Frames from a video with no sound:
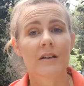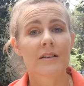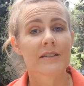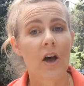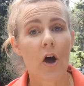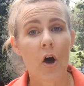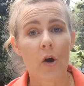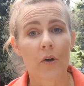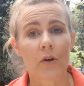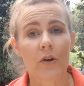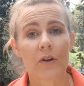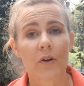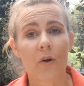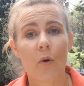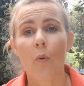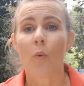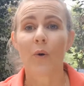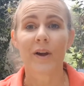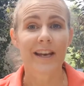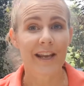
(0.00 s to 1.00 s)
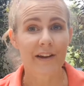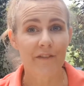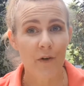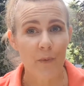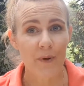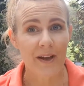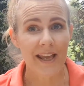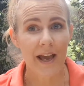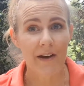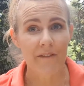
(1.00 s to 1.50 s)
So, whenever
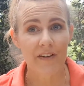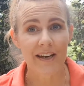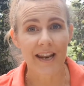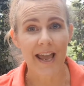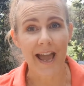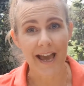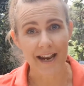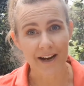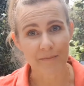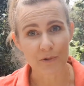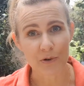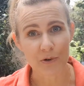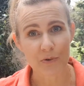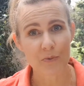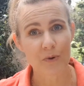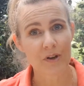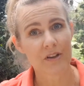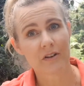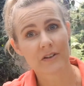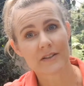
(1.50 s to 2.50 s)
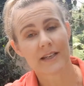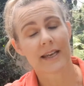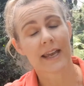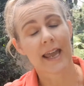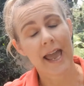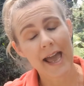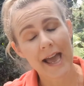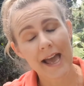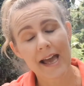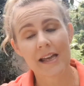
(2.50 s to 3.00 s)
we have an animal, whether it's a
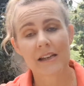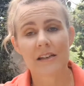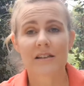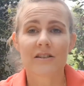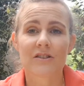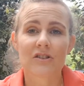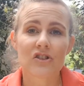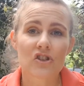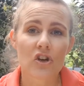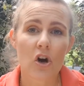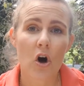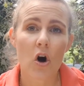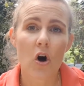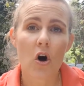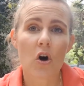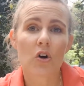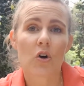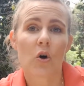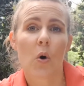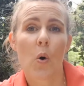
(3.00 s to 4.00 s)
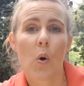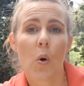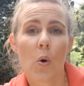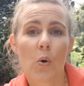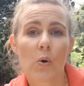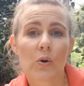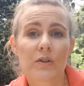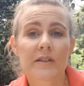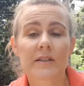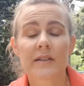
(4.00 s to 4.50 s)
cat, dog,
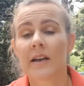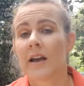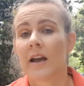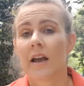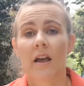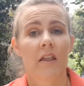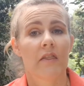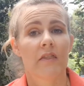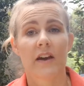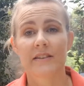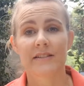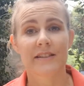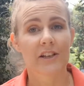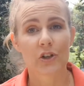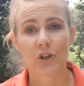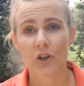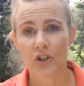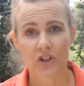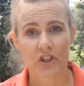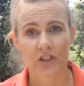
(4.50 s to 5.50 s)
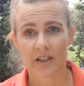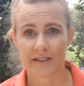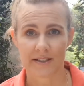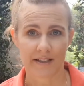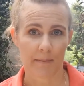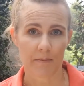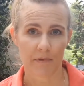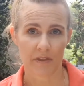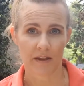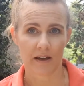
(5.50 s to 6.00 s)
horse, that's allergic to
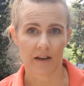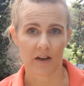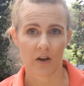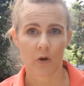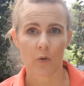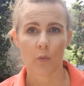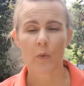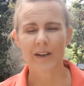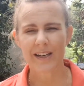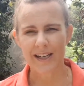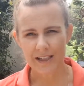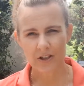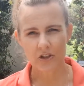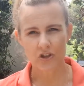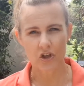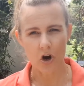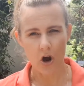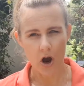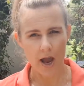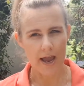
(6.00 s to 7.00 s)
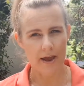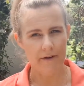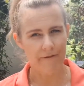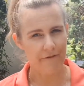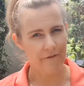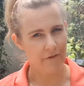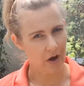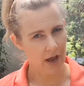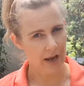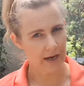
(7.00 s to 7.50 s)
something, we need to try and
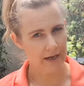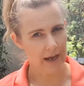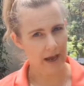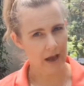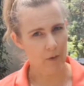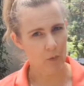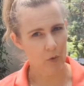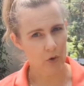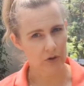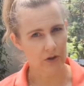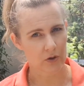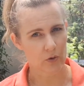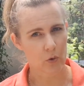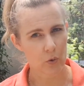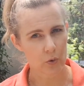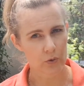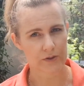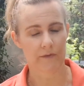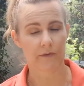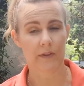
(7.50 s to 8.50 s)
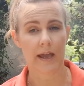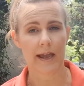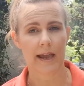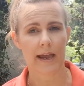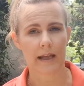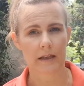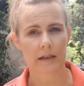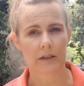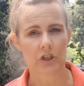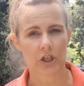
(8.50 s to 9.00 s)
find out what the cause of that
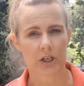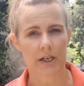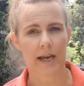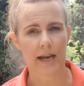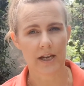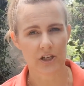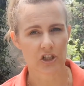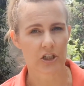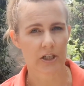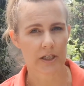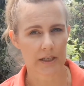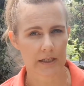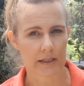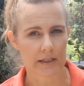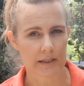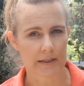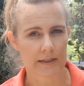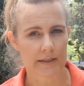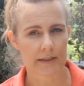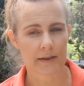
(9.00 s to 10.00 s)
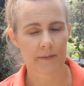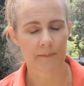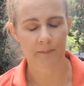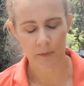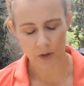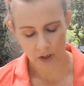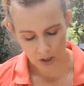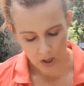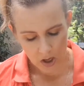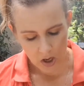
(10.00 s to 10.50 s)
allergy actually
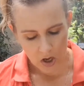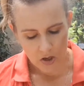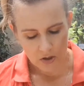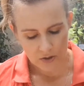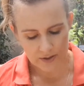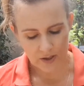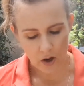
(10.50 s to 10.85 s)
is.